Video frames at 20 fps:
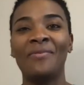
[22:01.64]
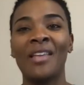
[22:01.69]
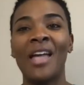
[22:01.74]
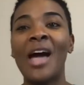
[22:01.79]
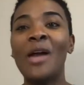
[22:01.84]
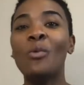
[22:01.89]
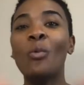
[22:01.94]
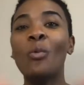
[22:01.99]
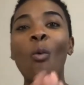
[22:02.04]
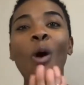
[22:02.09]

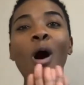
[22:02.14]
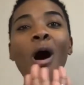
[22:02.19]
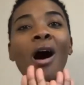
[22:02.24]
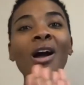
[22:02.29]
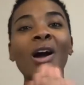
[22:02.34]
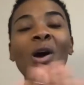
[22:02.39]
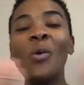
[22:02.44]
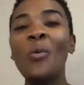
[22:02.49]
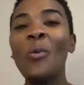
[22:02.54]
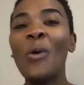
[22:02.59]
and
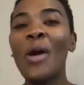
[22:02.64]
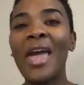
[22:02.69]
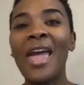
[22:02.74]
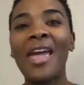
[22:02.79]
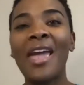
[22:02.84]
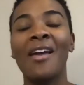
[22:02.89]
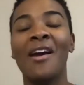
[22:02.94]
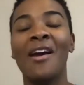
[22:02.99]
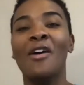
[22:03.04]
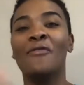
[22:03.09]
walk
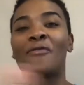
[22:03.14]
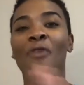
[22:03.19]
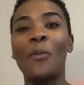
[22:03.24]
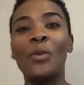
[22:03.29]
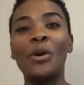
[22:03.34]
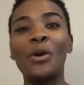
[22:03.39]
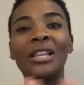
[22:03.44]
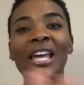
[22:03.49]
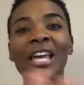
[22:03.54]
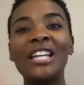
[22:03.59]
away from
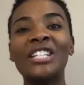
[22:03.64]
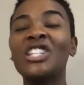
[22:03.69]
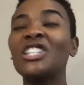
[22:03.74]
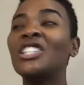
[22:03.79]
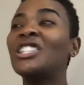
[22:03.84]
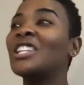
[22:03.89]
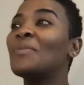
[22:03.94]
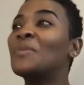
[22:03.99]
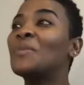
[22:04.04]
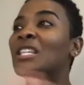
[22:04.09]

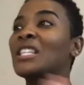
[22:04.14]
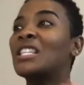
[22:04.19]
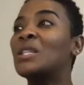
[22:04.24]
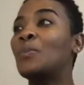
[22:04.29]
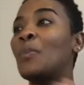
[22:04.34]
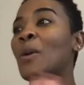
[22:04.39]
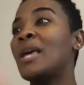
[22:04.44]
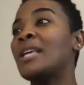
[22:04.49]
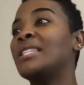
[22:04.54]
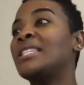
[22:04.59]
relationships and
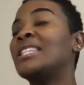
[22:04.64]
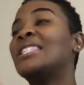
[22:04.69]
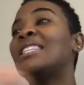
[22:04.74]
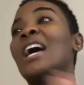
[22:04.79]
spaces